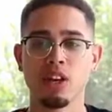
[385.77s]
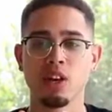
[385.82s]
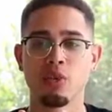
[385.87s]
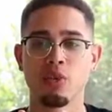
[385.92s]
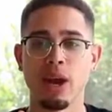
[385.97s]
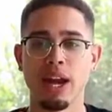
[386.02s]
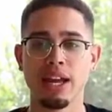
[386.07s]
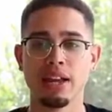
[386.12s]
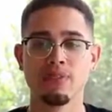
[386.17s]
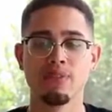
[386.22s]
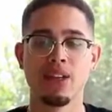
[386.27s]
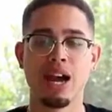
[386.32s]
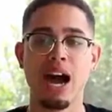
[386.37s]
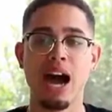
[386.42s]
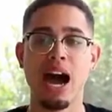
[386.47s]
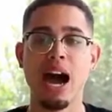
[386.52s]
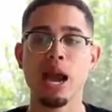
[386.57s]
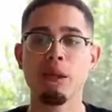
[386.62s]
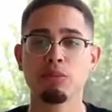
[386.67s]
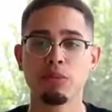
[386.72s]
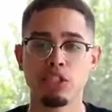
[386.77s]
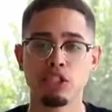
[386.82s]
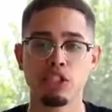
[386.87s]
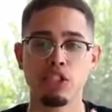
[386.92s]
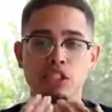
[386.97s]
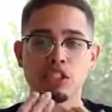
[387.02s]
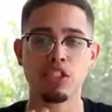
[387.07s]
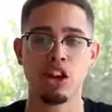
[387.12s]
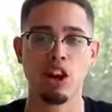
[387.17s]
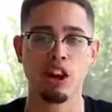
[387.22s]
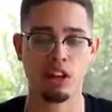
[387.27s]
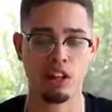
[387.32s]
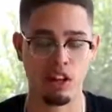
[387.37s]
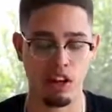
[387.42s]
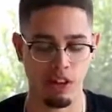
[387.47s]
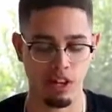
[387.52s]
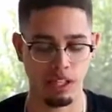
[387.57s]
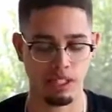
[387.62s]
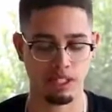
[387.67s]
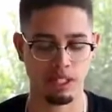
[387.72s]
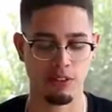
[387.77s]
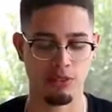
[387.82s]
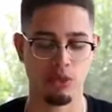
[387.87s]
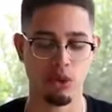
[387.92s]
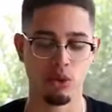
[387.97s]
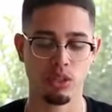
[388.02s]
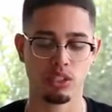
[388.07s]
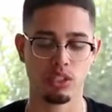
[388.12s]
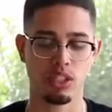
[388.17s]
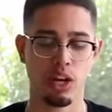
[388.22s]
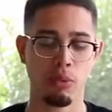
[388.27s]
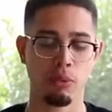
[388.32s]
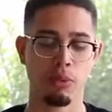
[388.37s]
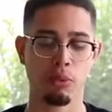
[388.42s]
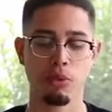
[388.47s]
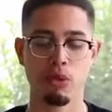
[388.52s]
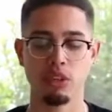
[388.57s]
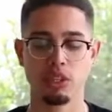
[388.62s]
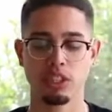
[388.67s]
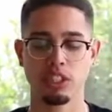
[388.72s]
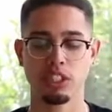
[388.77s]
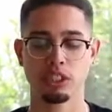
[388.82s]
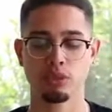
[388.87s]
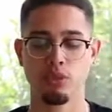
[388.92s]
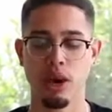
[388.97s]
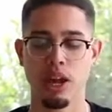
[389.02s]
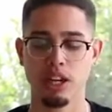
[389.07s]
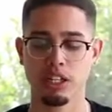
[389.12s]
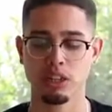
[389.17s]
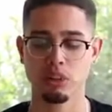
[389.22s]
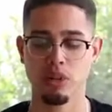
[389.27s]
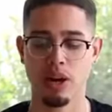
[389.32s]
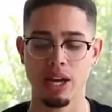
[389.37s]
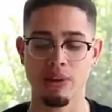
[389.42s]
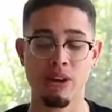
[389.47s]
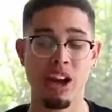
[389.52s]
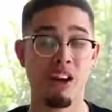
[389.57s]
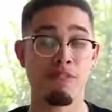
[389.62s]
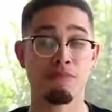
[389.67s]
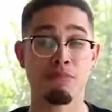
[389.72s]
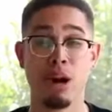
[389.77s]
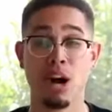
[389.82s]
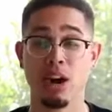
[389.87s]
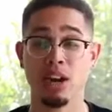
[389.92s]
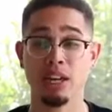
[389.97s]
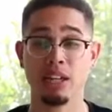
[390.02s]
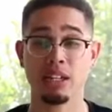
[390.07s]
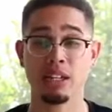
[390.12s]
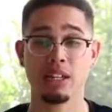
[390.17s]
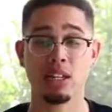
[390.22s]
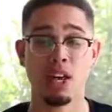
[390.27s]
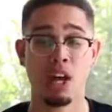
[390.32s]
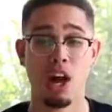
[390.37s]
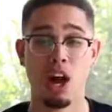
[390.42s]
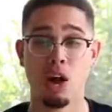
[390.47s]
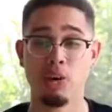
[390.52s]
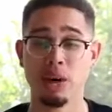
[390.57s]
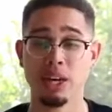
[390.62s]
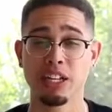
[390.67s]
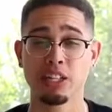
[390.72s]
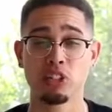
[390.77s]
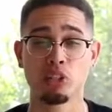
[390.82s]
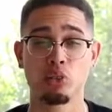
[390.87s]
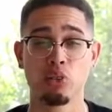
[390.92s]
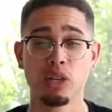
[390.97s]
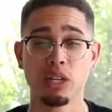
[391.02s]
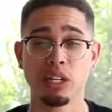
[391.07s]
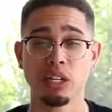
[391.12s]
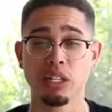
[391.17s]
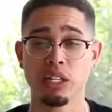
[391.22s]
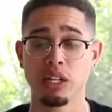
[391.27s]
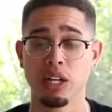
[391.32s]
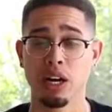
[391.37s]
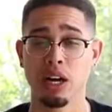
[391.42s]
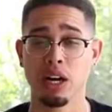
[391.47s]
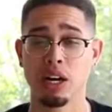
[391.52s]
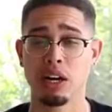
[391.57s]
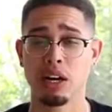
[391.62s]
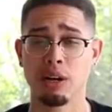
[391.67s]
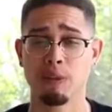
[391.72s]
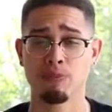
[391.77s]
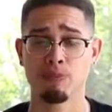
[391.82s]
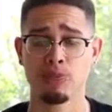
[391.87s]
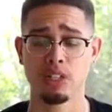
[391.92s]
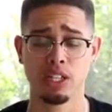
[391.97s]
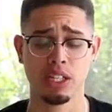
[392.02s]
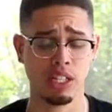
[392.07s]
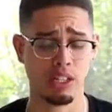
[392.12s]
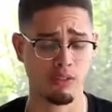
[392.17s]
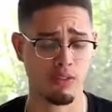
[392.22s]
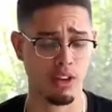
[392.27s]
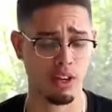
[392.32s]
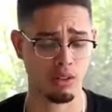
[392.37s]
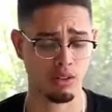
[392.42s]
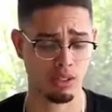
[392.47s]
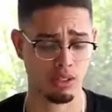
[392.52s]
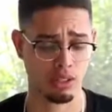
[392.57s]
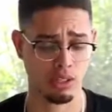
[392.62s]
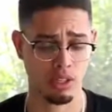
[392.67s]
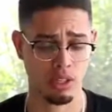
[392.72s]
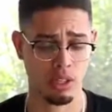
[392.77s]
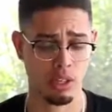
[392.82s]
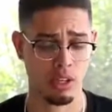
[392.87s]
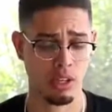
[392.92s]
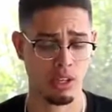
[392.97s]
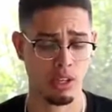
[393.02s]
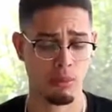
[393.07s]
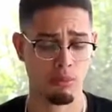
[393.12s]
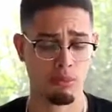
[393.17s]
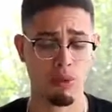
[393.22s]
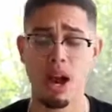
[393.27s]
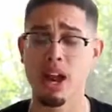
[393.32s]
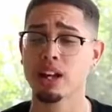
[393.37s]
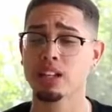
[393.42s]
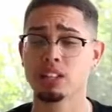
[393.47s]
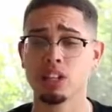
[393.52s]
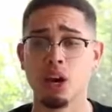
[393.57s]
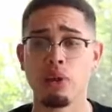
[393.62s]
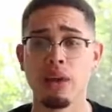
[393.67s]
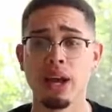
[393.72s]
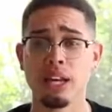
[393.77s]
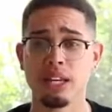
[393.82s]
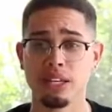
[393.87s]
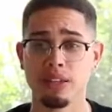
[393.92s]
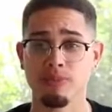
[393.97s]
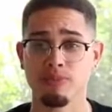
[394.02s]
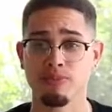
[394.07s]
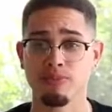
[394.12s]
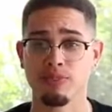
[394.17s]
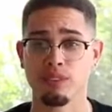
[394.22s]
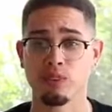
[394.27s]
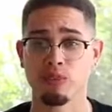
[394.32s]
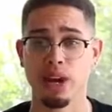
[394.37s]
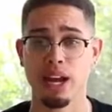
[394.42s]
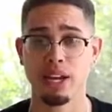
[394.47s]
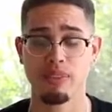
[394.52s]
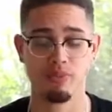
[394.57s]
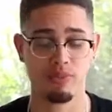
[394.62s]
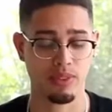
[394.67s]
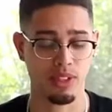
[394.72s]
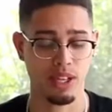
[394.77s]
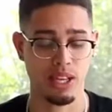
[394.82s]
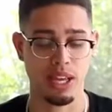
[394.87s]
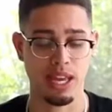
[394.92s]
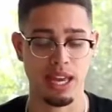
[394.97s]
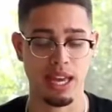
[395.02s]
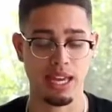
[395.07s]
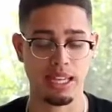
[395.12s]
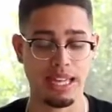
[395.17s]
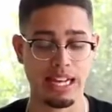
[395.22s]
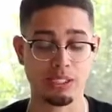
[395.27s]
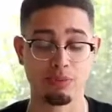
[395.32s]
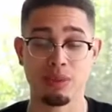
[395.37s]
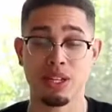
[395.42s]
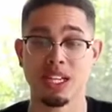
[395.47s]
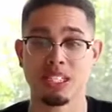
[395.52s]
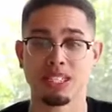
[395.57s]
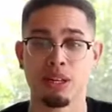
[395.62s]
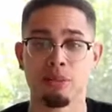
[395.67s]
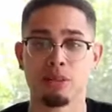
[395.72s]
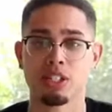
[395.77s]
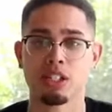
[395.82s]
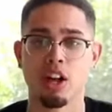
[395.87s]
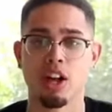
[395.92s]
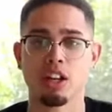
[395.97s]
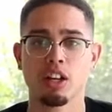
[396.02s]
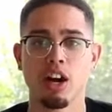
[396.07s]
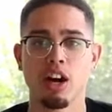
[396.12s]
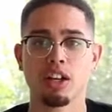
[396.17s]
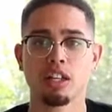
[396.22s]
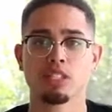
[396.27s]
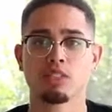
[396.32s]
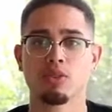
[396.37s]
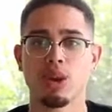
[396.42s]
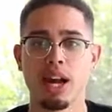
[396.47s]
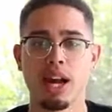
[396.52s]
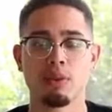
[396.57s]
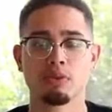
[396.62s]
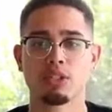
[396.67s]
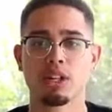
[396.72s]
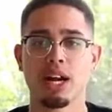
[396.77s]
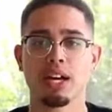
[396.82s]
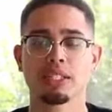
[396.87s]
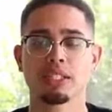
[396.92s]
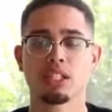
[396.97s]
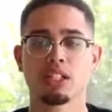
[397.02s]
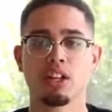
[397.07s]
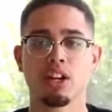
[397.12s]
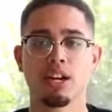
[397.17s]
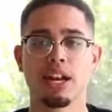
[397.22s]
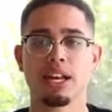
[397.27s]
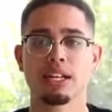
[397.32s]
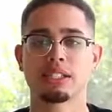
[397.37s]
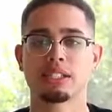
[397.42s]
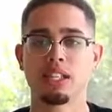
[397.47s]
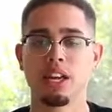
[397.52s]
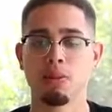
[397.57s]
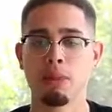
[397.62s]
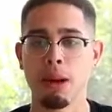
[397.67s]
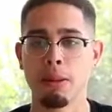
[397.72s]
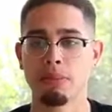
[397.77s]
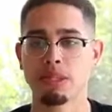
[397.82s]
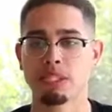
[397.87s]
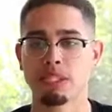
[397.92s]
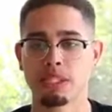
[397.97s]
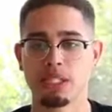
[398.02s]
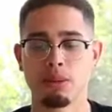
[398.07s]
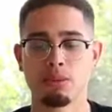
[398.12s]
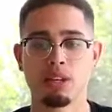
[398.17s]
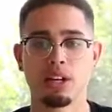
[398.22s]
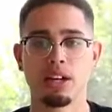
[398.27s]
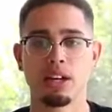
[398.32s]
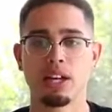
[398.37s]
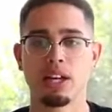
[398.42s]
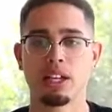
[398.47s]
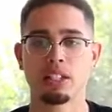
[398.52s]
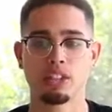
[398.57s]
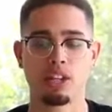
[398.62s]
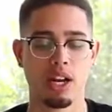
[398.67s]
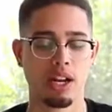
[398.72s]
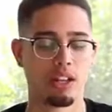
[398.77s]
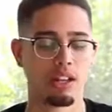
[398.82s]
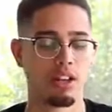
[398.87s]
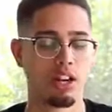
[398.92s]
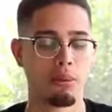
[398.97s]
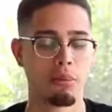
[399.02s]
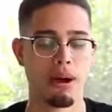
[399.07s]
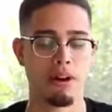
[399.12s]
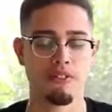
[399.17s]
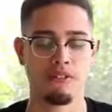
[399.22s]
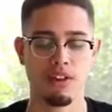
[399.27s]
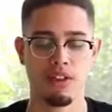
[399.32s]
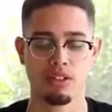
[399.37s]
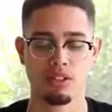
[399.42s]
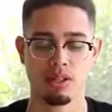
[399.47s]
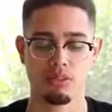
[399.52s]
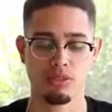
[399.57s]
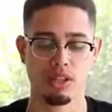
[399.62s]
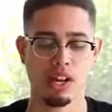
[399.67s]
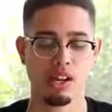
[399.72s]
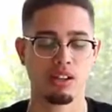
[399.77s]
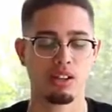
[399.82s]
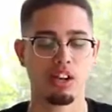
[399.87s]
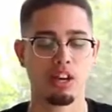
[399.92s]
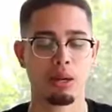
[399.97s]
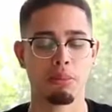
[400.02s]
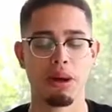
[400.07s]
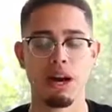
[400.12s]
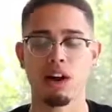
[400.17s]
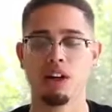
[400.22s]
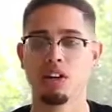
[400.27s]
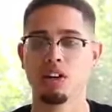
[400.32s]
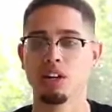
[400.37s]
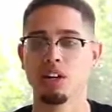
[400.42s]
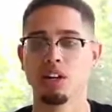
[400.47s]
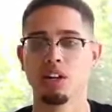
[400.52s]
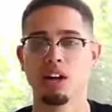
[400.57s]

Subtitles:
right, I'm your target audience if you were to start promoting these products, right? I've bought in already 3 Clickfunnels products already, right? And that's because I'm the target audience, right? I'm trying to learn how to scale my business. I'm trying to learn about funnels. I'm trying to learn about